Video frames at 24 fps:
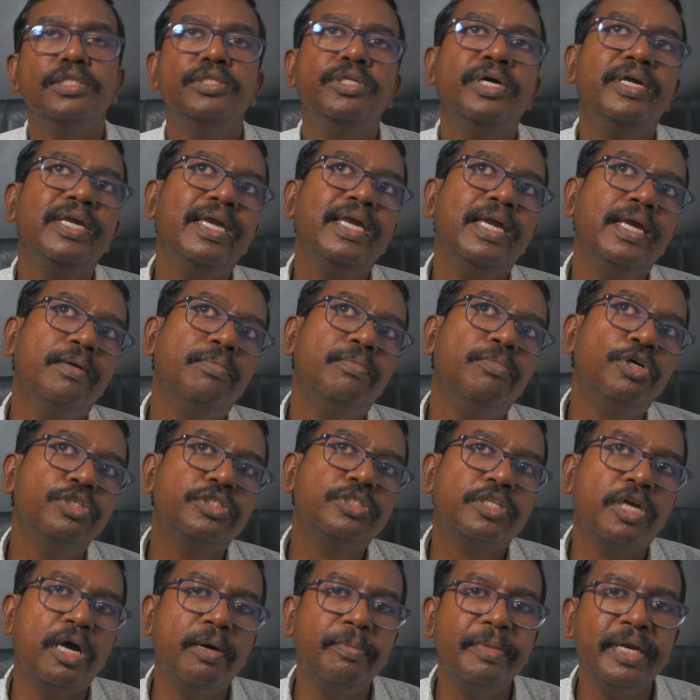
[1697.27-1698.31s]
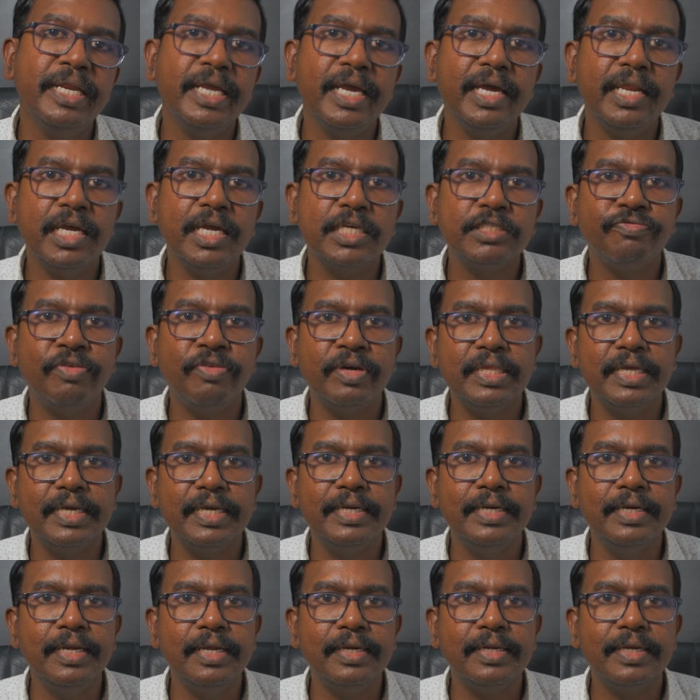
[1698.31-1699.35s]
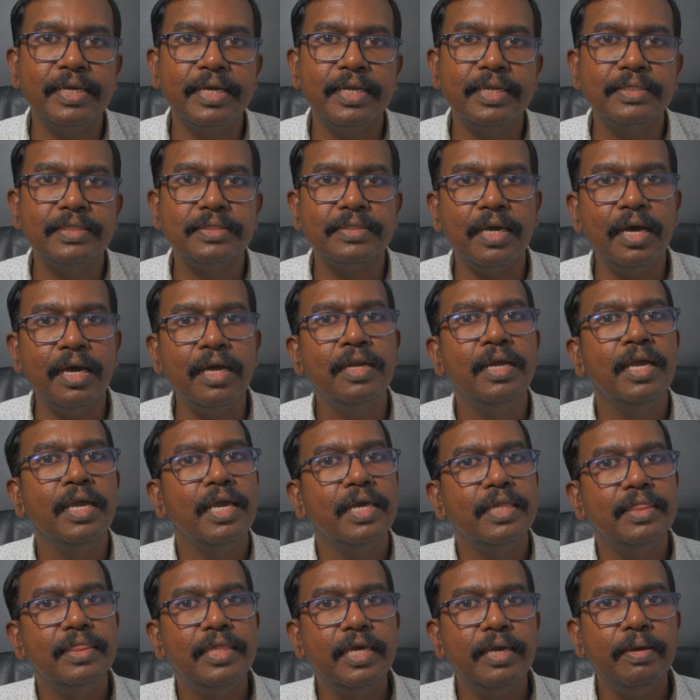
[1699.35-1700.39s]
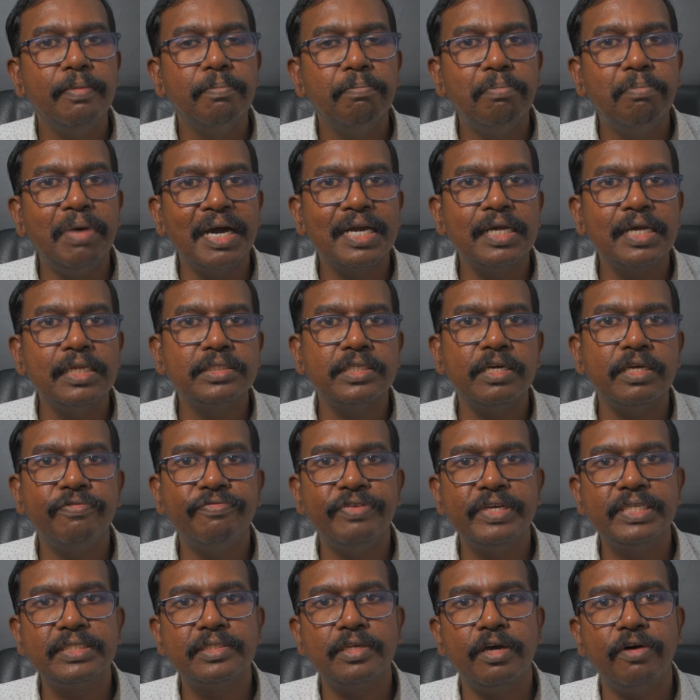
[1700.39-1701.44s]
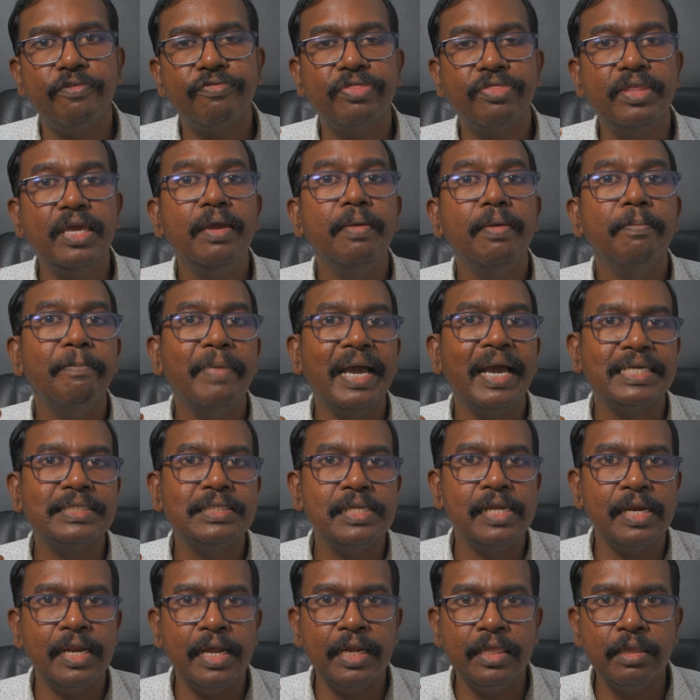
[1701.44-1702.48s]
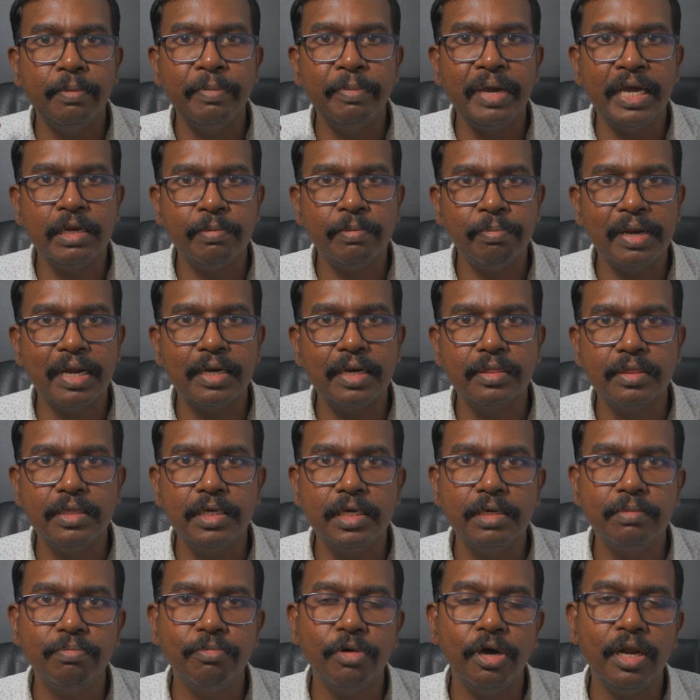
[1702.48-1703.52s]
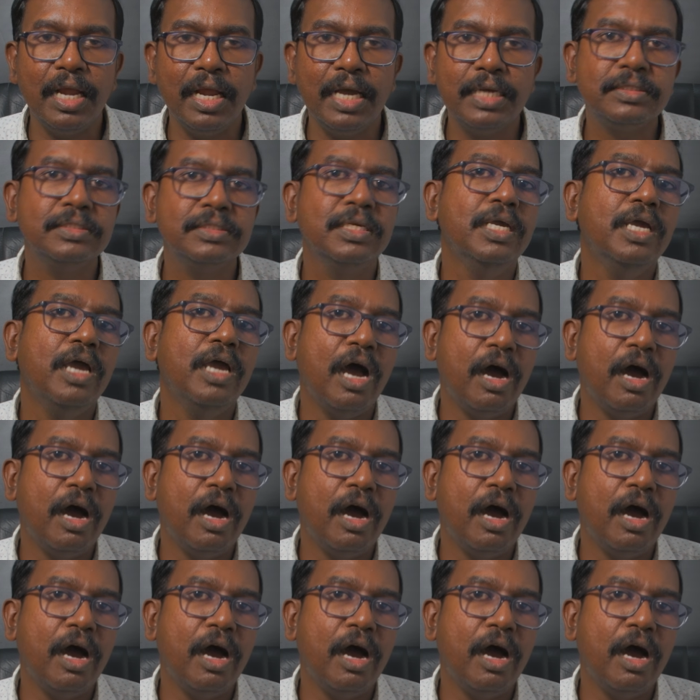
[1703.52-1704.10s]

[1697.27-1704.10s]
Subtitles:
The most common areas for the hidden caries are the buccal surface of the maxillary and the mandibular third molars.